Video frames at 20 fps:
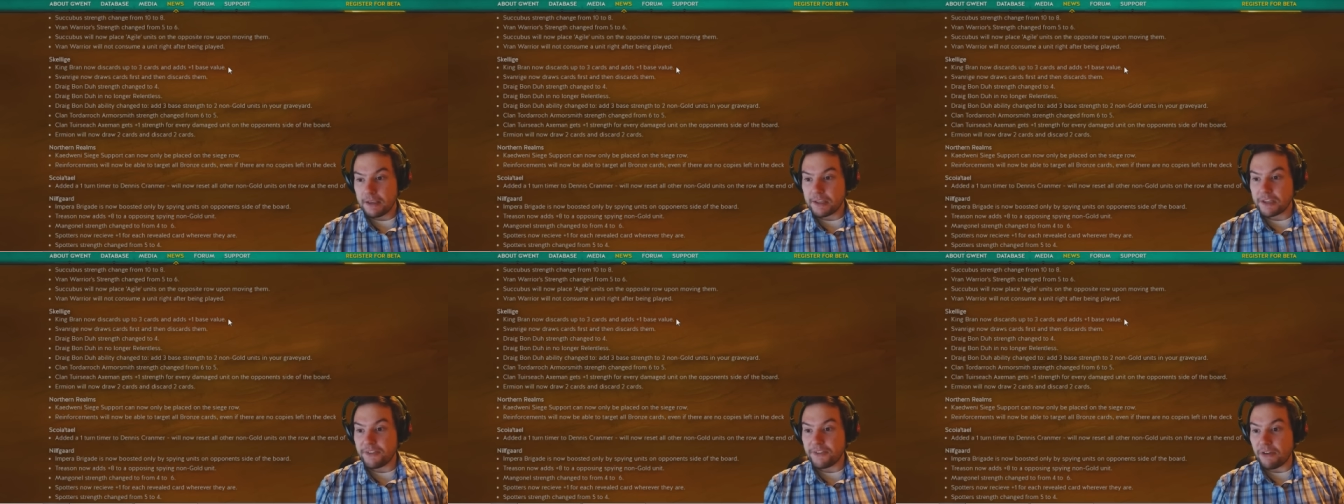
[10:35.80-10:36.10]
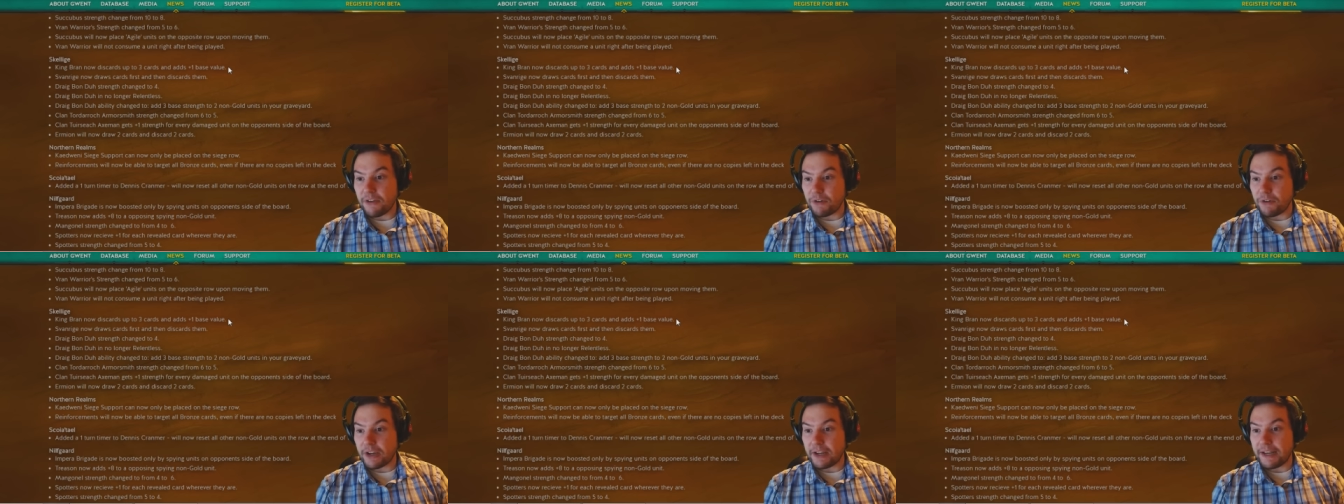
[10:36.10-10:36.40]

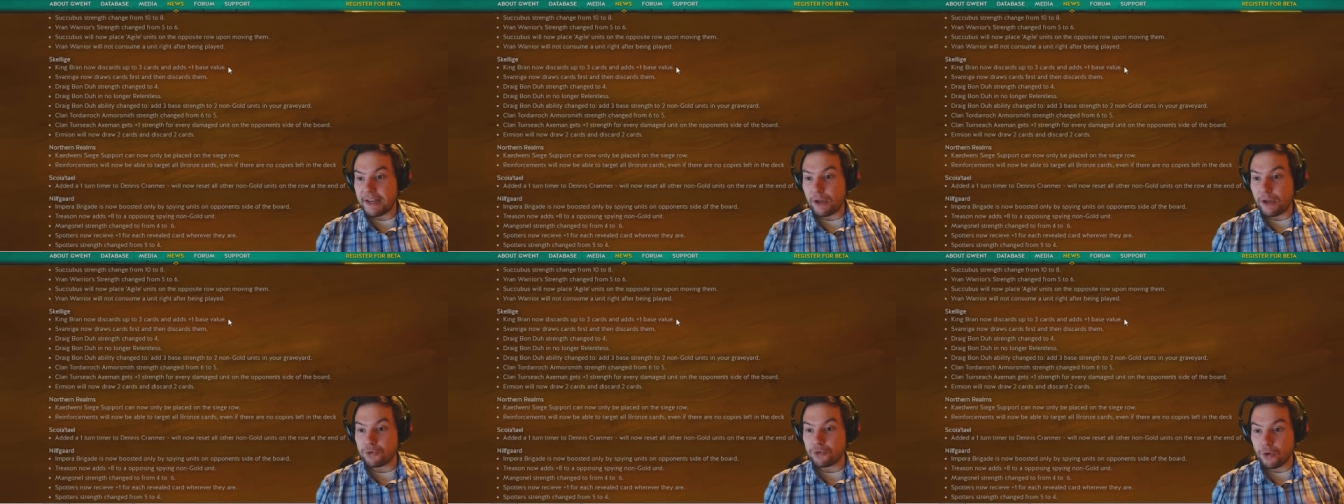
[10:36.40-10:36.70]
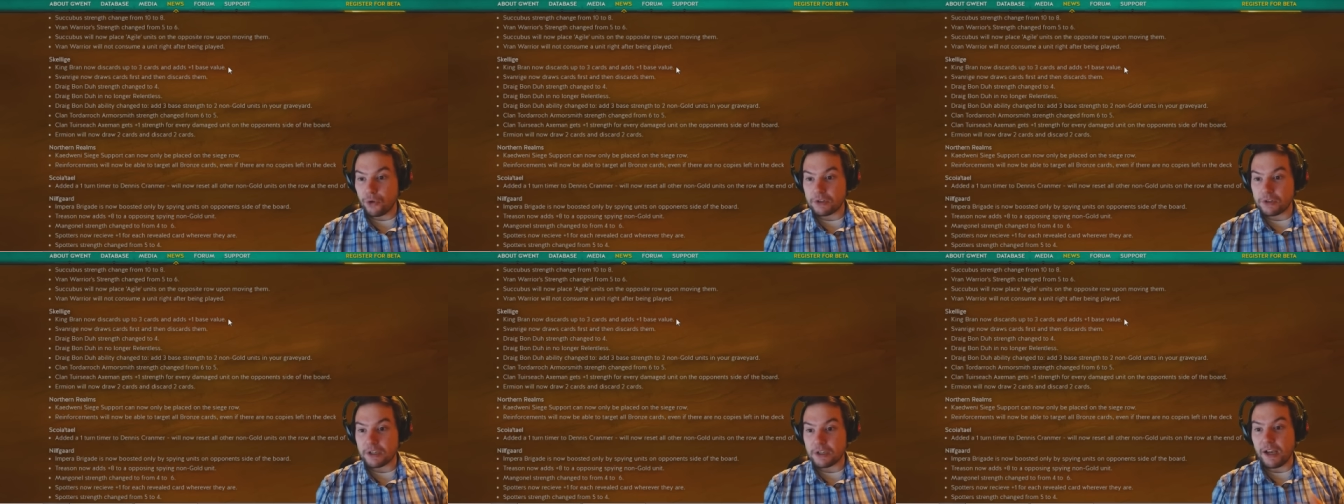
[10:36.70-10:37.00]
Svanrigger now
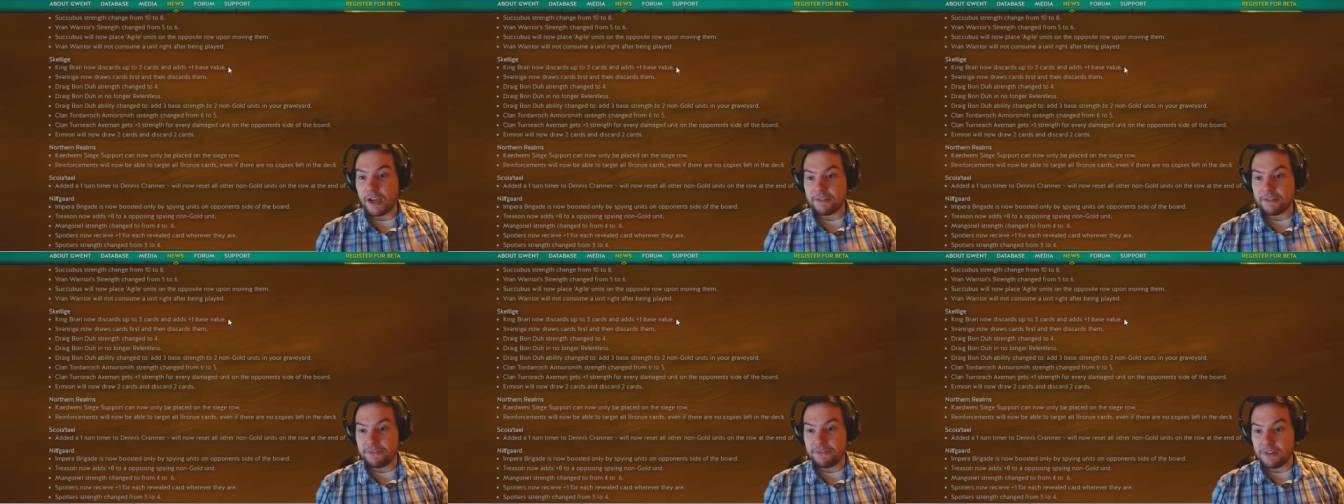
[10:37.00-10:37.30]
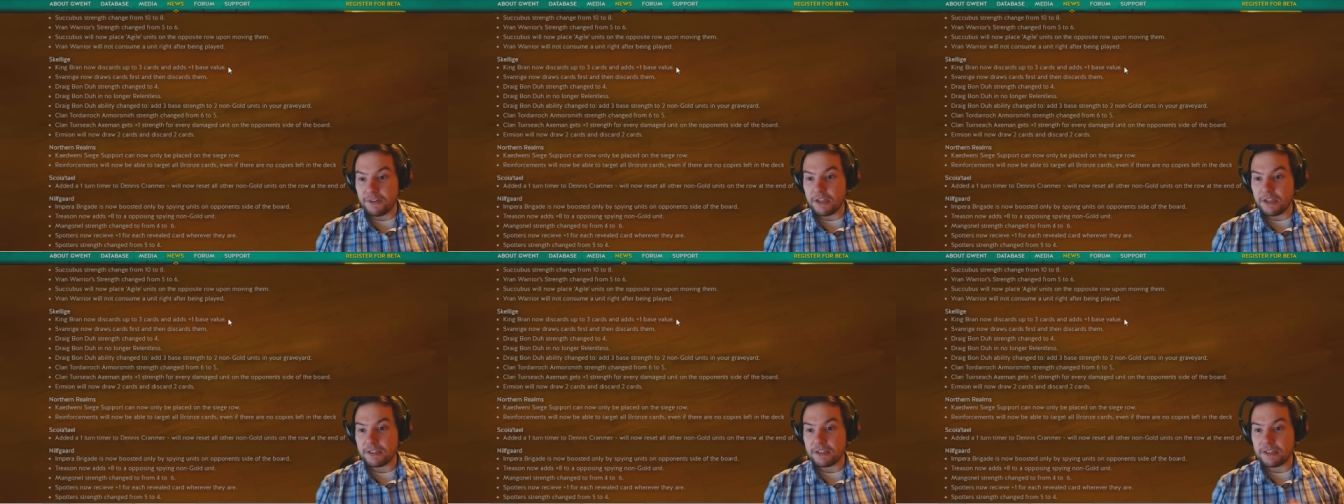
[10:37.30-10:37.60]
draws a card
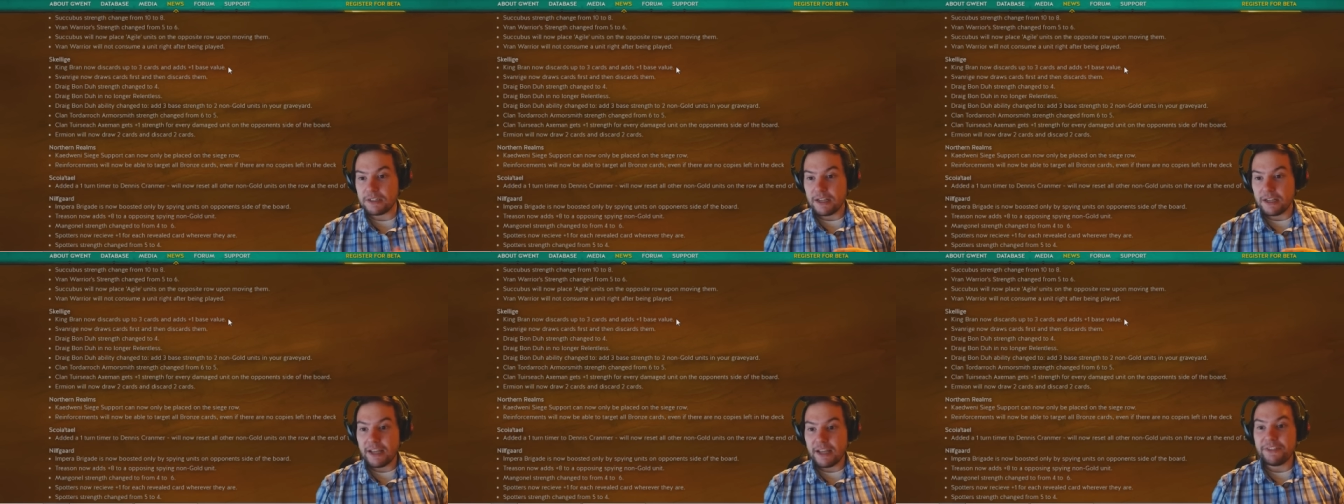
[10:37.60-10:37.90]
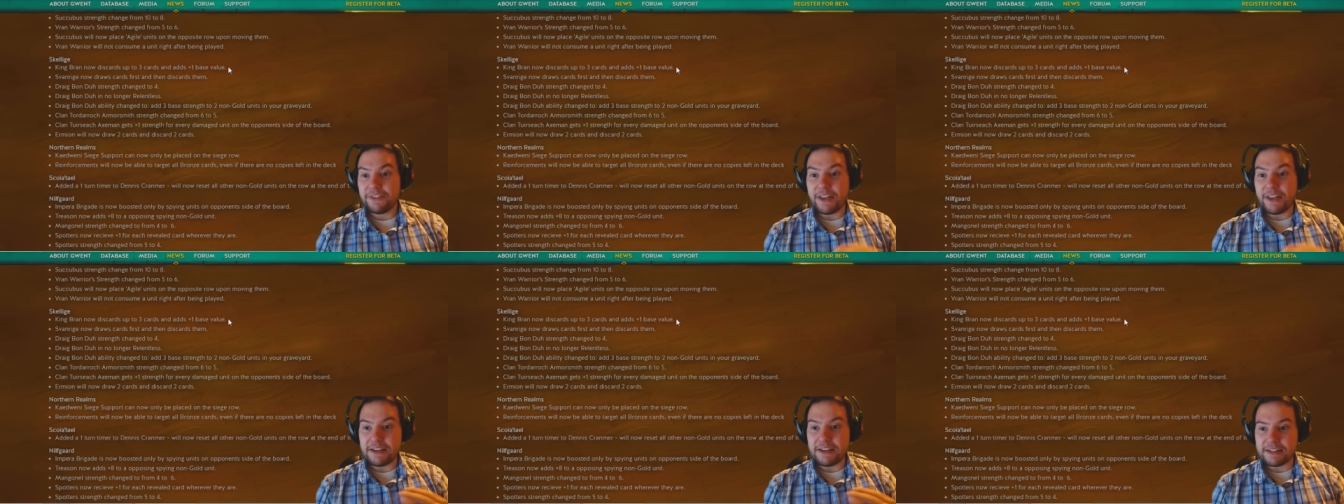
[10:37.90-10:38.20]
first,
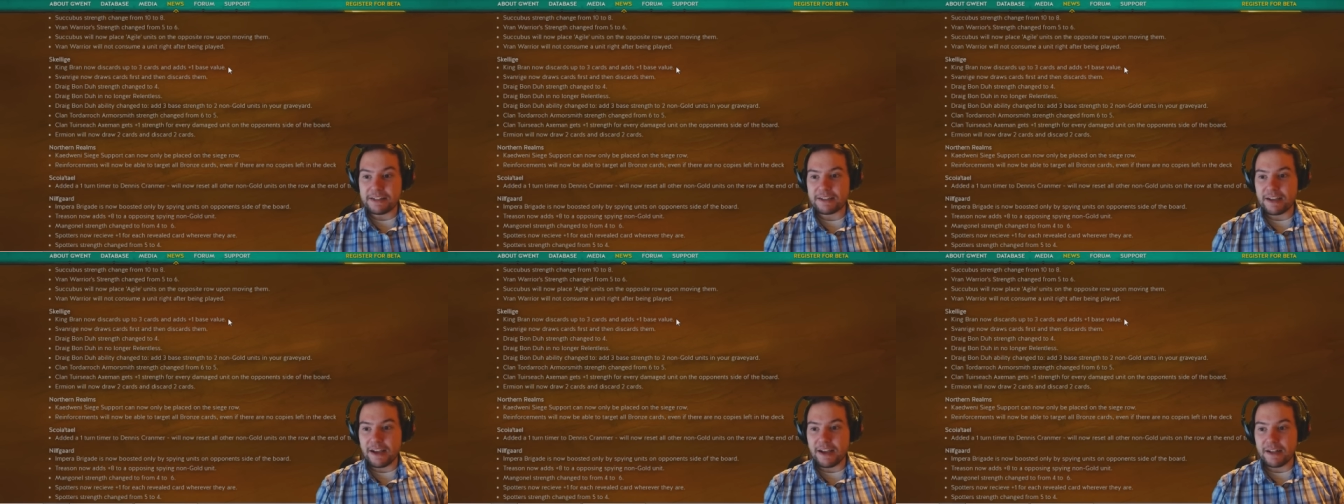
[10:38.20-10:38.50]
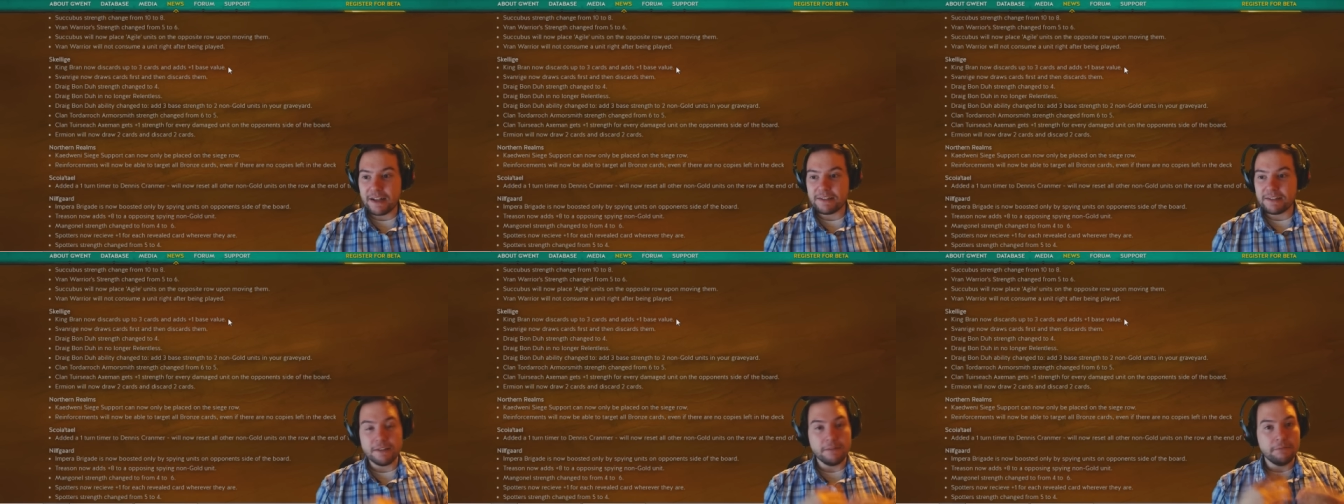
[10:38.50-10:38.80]
then
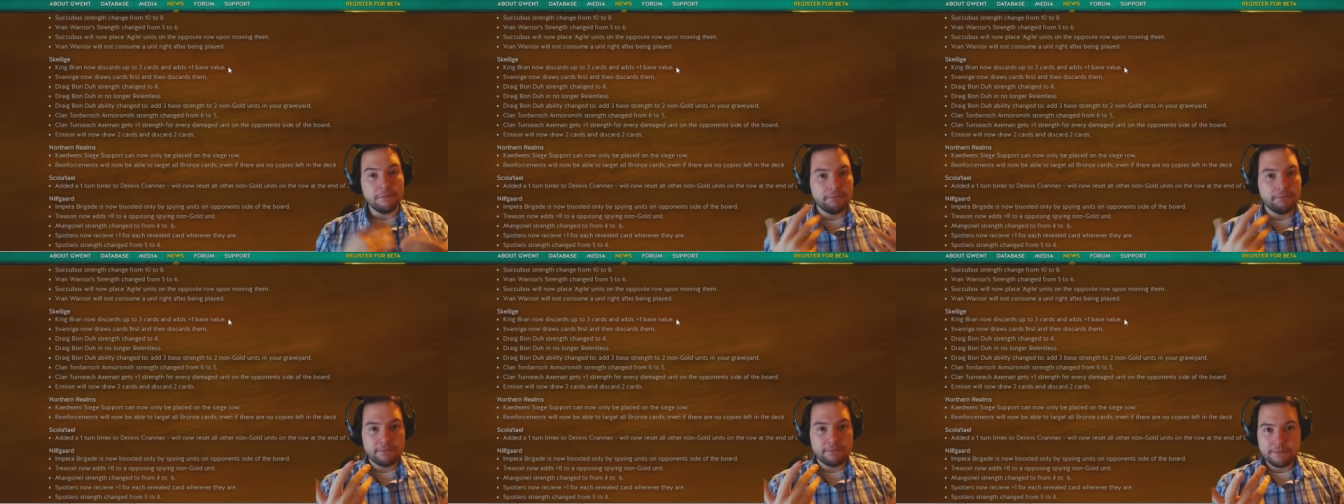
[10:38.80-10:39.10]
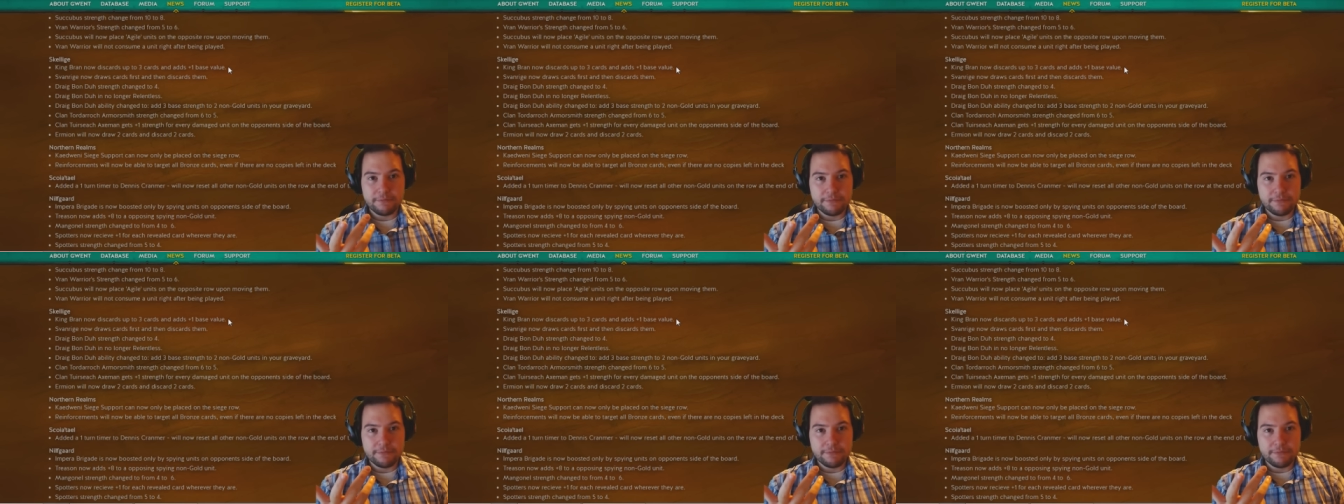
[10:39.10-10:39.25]
discards them.